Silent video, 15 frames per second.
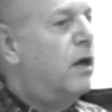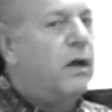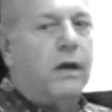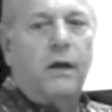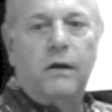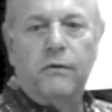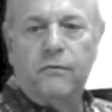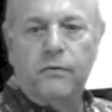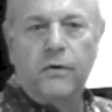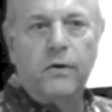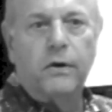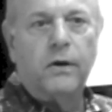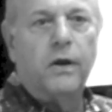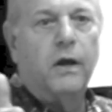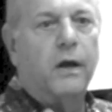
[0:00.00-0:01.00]
Uh,
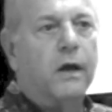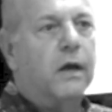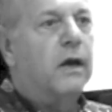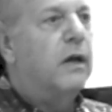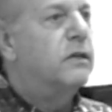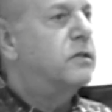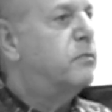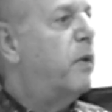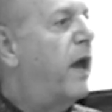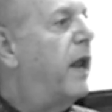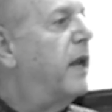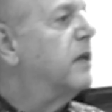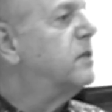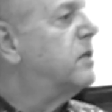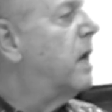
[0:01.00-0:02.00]
for uh,
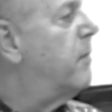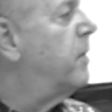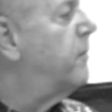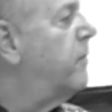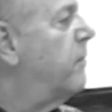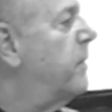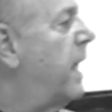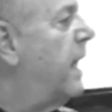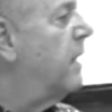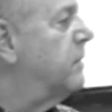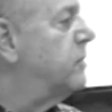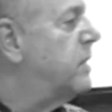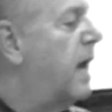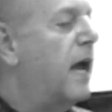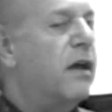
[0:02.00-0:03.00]
Hispanics coming from down
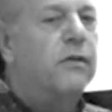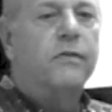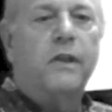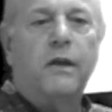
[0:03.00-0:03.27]
south.